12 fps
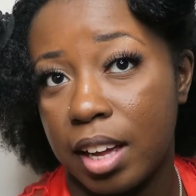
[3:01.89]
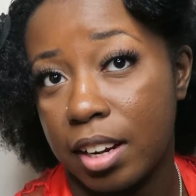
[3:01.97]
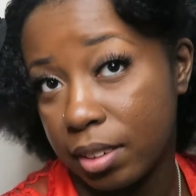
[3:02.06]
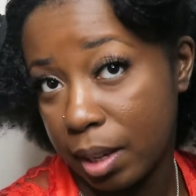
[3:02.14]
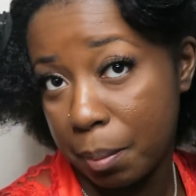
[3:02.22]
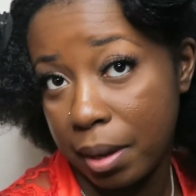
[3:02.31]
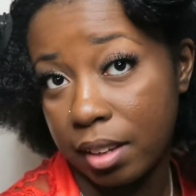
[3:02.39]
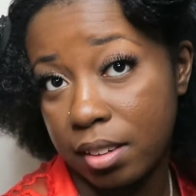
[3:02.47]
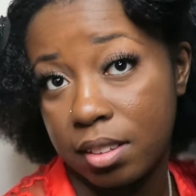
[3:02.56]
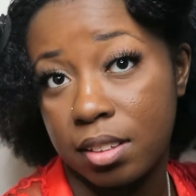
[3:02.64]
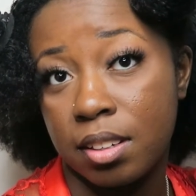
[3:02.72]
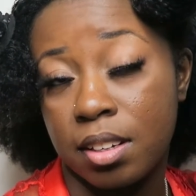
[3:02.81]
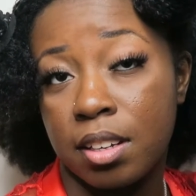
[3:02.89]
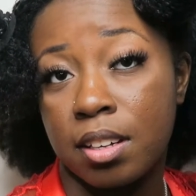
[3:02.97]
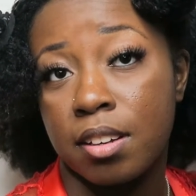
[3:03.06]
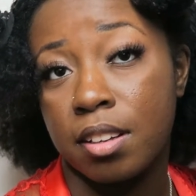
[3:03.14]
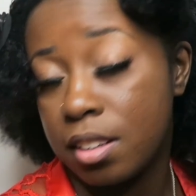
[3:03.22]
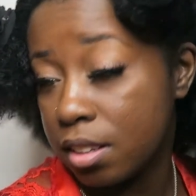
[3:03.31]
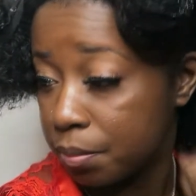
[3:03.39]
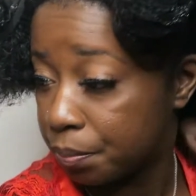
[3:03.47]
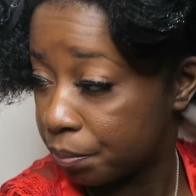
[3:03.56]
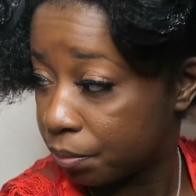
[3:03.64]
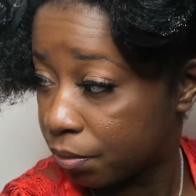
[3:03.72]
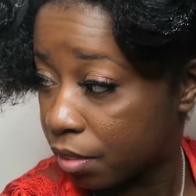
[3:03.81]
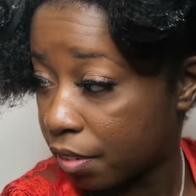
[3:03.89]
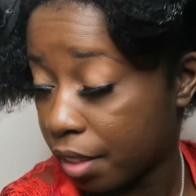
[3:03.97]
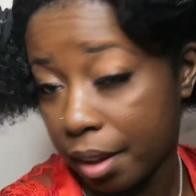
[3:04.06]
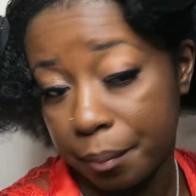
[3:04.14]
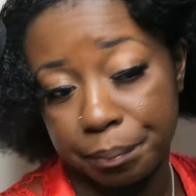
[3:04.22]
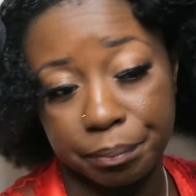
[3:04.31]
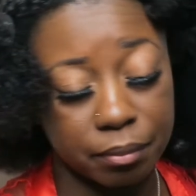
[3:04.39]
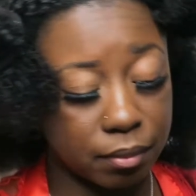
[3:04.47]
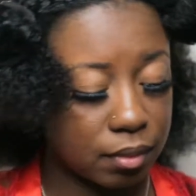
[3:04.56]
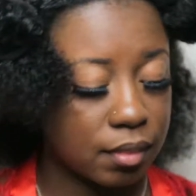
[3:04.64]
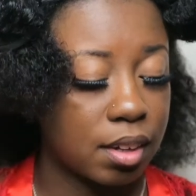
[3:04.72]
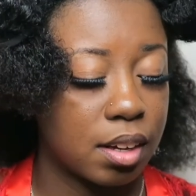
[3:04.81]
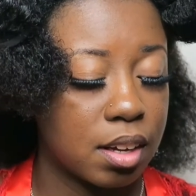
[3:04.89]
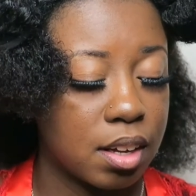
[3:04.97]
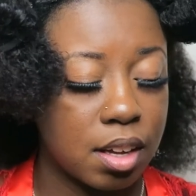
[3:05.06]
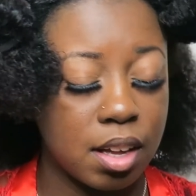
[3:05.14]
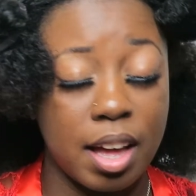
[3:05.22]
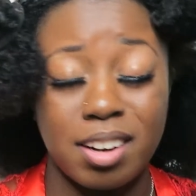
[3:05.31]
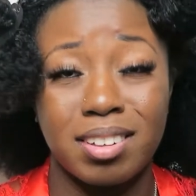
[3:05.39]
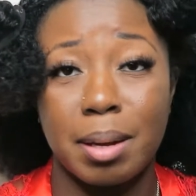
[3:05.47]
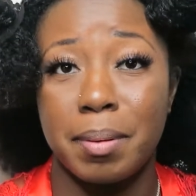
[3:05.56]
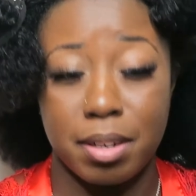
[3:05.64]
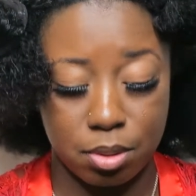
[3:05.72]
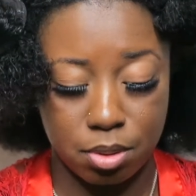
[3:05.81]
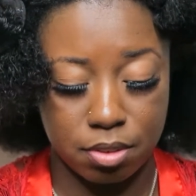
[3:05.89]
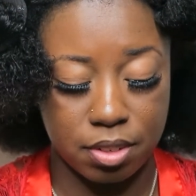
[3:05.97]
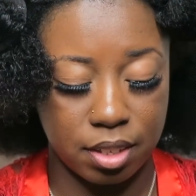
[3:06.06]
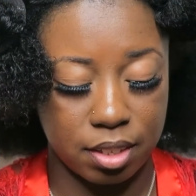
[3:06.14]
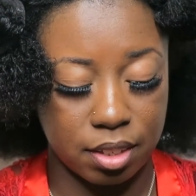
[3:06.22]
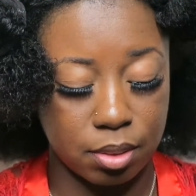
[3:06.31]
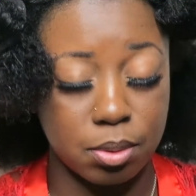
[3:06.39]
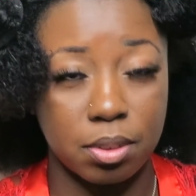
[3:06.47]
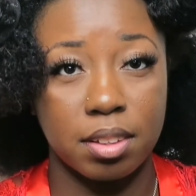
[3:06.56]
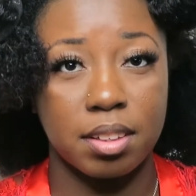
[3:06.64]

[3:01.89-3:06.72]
I don't get paid for that. I don't get paid at all for this at all.